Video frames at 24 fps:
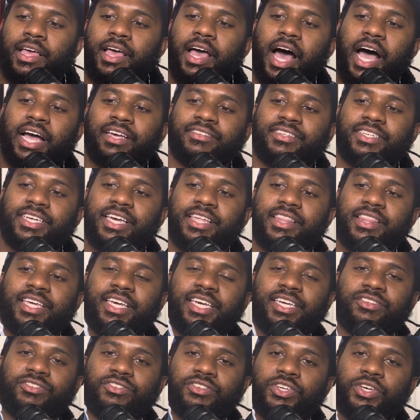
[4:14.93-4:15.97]
I see
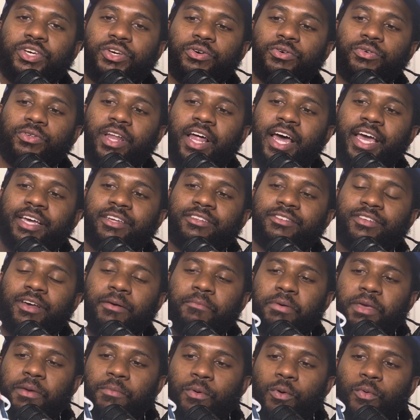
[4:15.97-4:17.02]
these too. Like
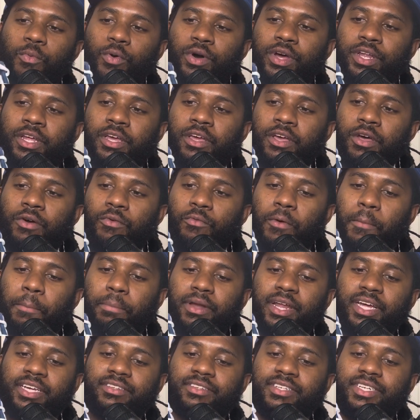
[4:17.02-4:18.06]
some people would
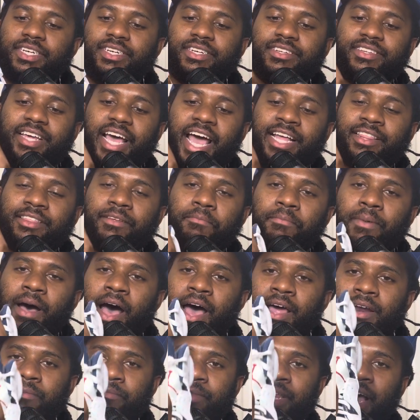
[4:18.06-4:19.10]
replace these at the
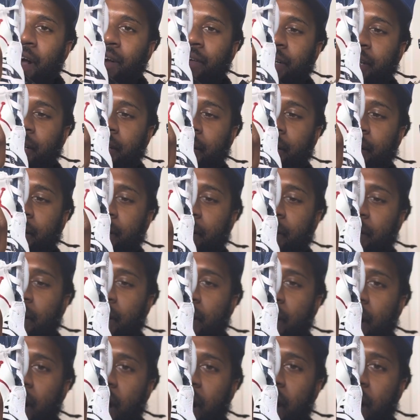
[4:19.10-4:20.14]
bottom down here.
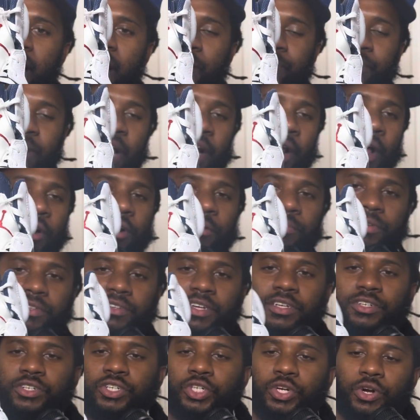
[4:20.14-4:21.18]
Not
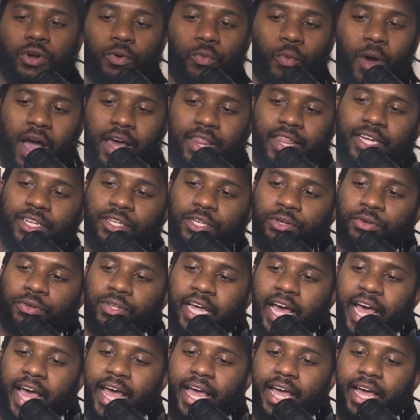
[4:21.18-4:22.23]
100% sure why they do
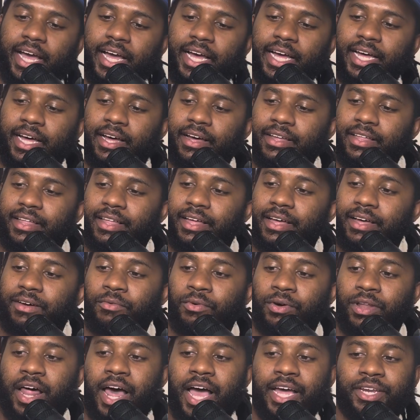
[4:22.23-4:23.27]
that.
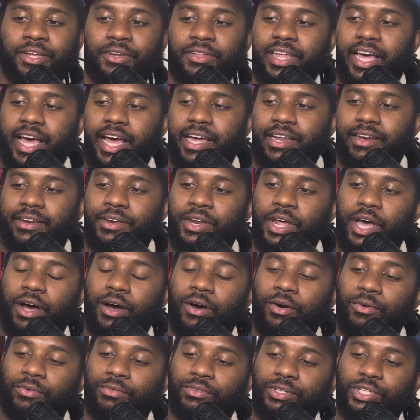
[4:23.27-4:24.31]
Will I do that?
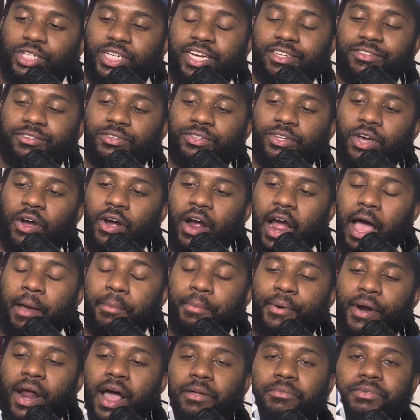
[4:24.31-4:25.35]
No. Chances are I
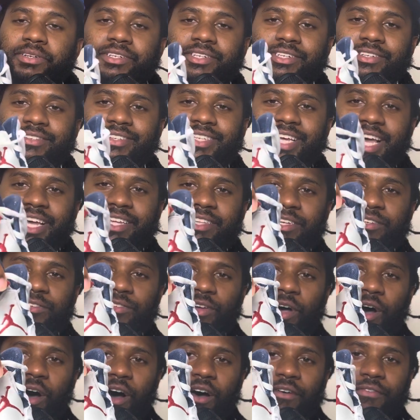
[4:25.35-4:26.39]
probably just take this
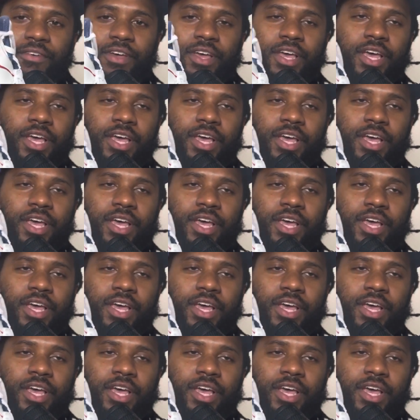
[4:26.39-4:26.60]
off